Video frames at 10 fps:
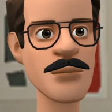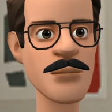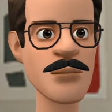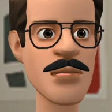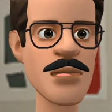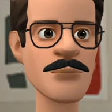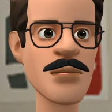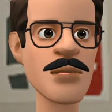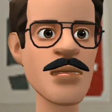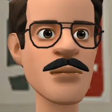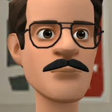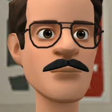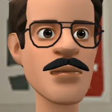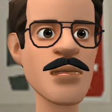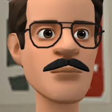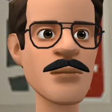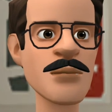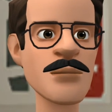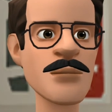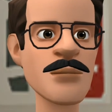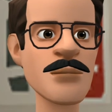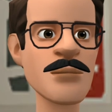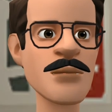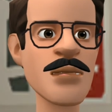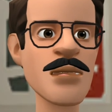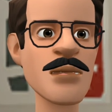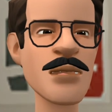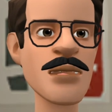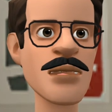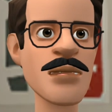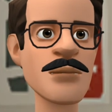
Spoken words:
For example, 0.1250.